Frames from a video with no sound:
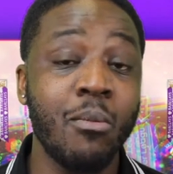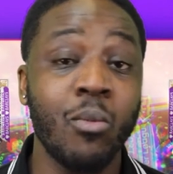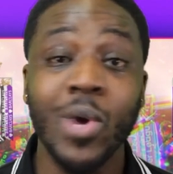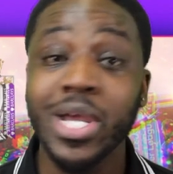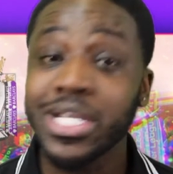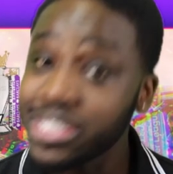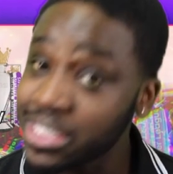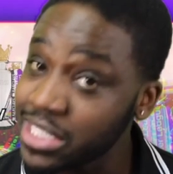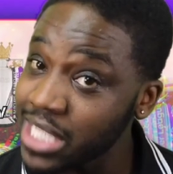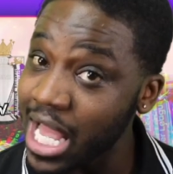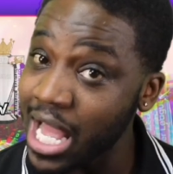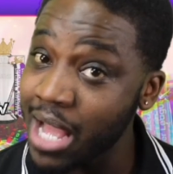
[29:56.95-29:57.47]

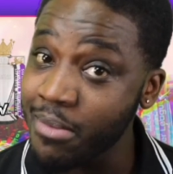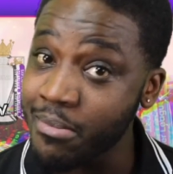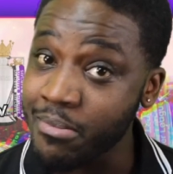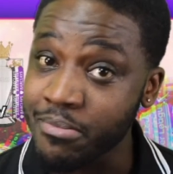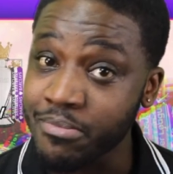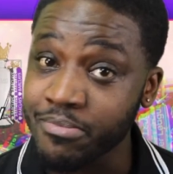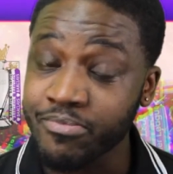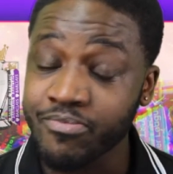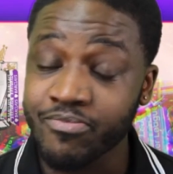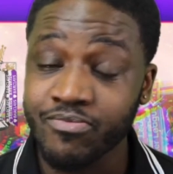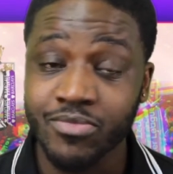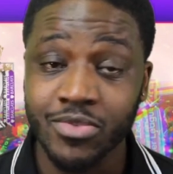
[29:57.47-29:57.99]
West
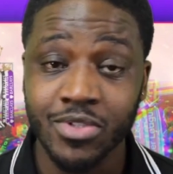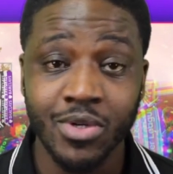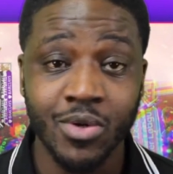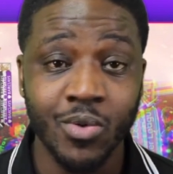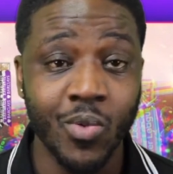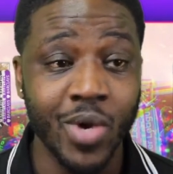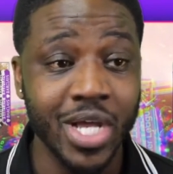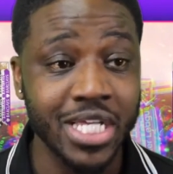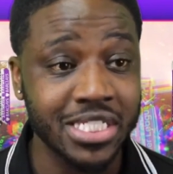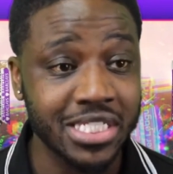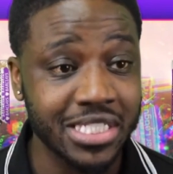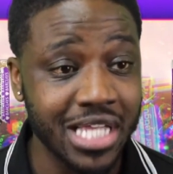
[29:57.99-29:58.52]
Ham
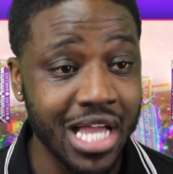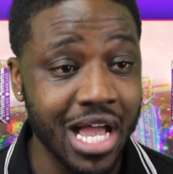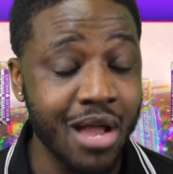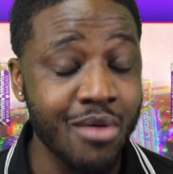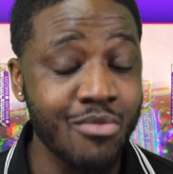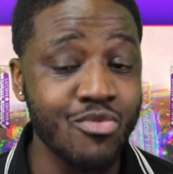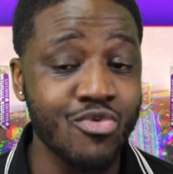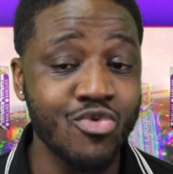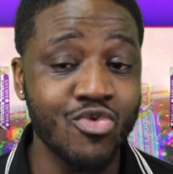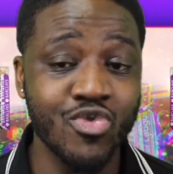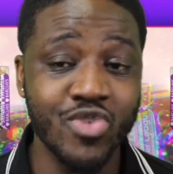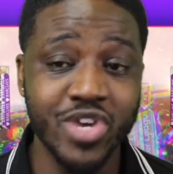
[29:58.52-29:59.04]

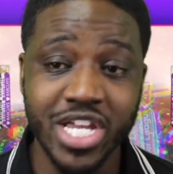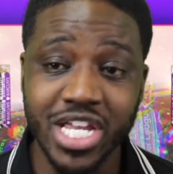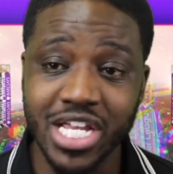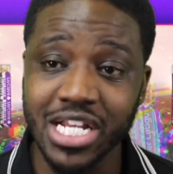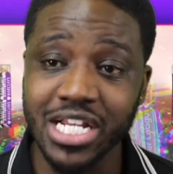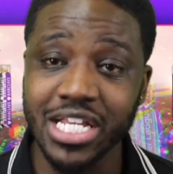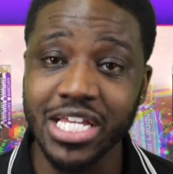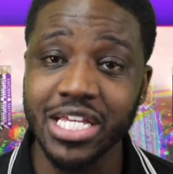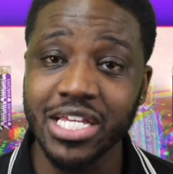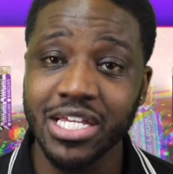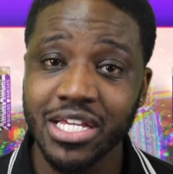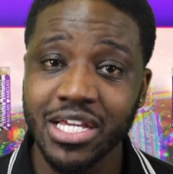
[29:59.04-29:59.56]

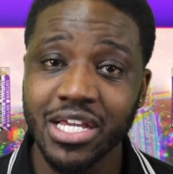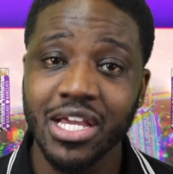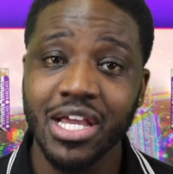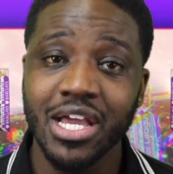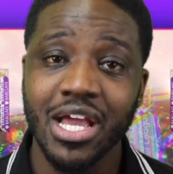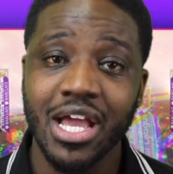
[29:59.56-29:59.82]
really.